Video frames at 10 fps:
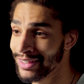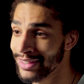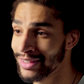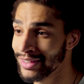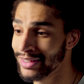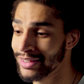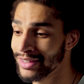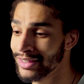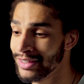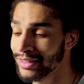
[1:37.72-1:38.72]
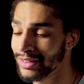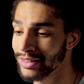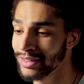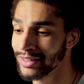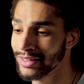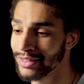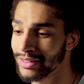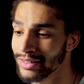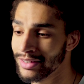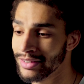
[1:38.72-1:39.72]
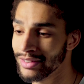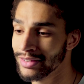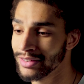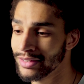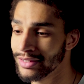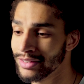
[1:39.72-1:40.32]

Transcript: Nothing is said.